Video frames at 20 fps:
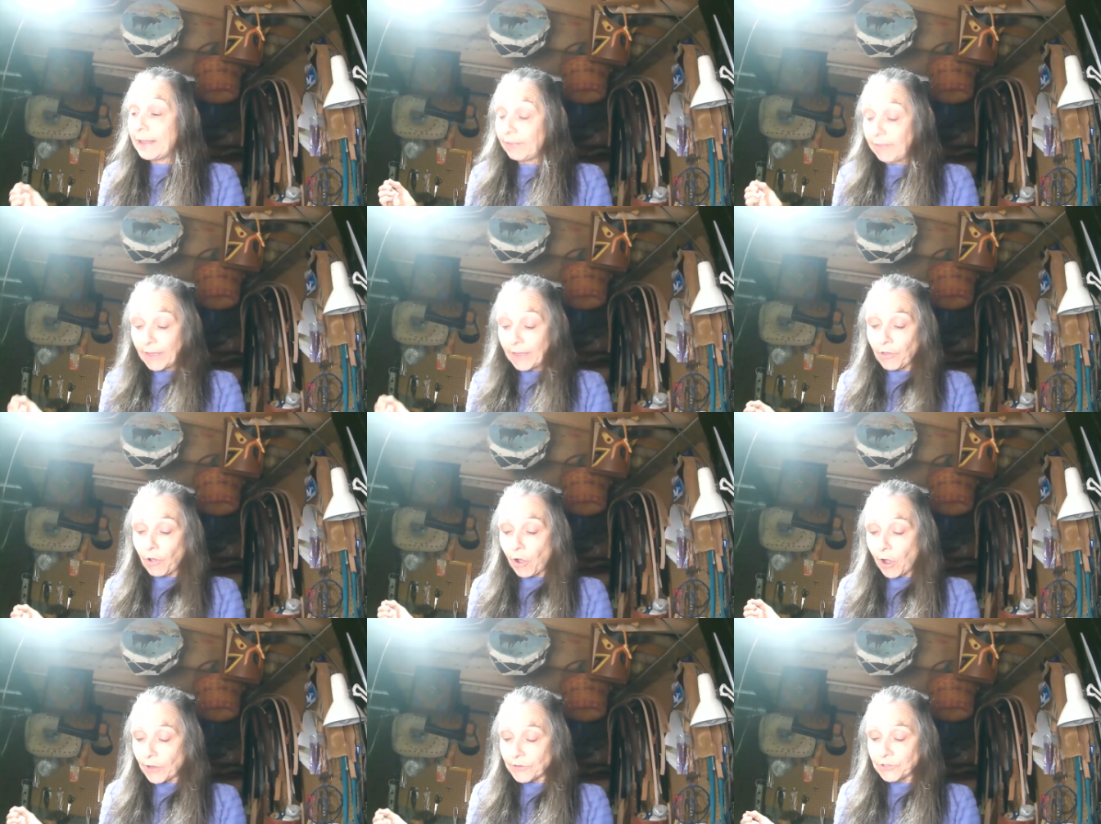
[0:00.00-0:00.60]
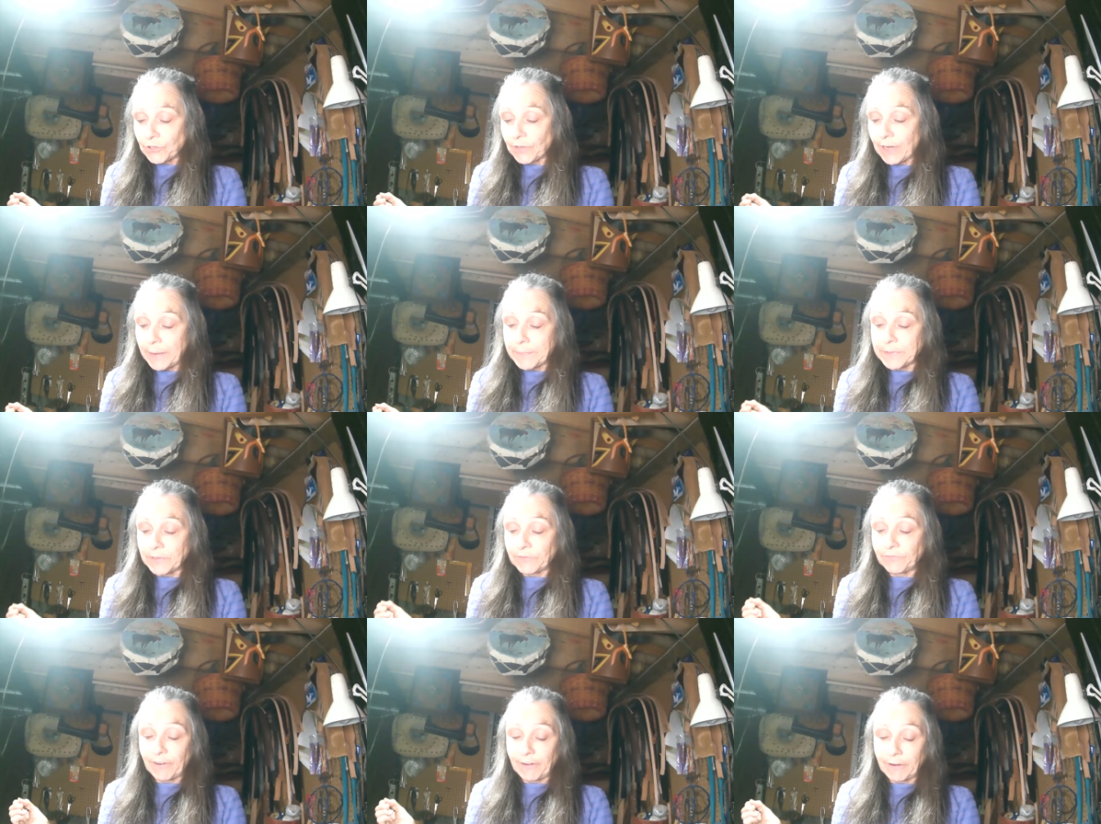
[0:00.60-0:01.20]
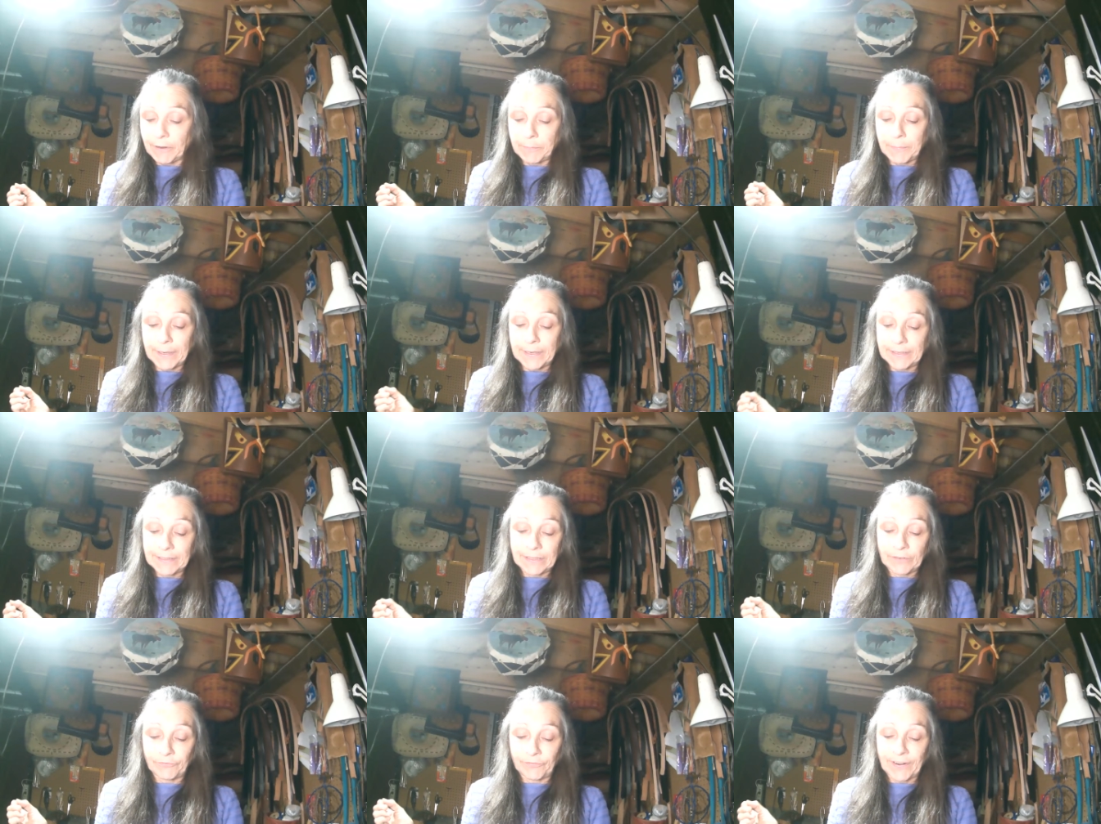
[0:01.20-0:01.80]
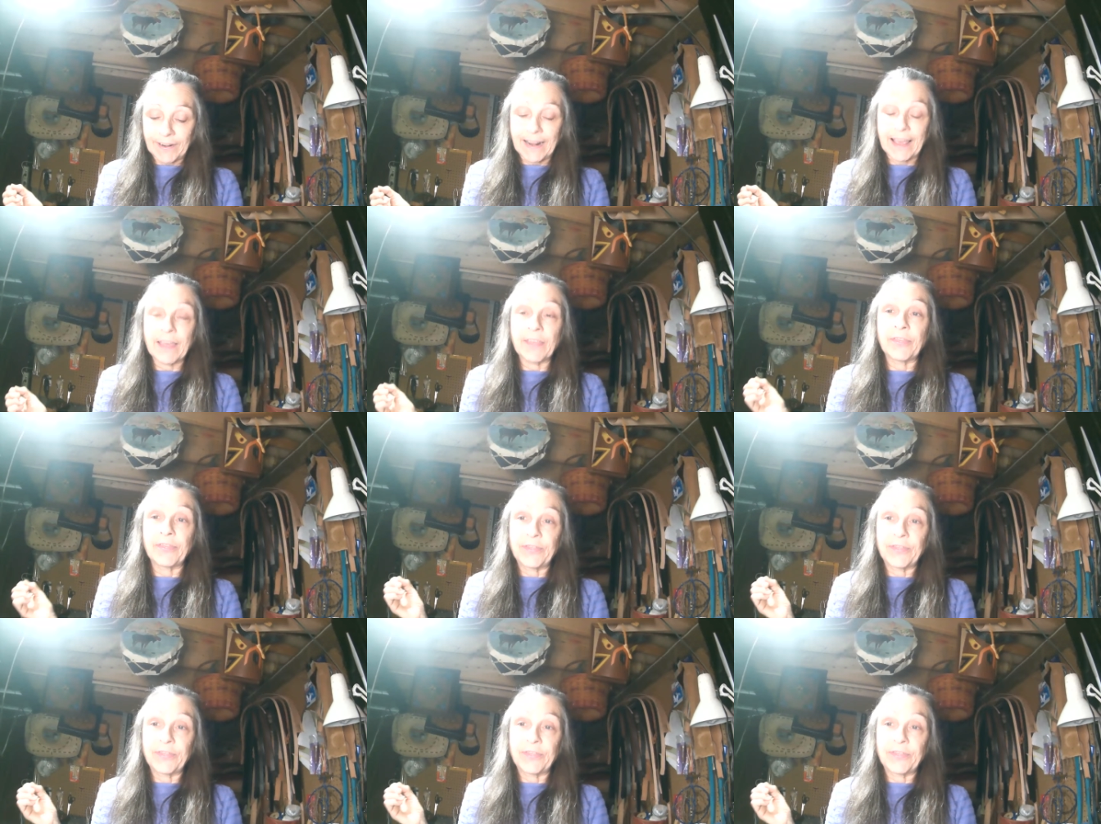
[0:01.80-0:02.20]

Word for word: Leather also comes in very many different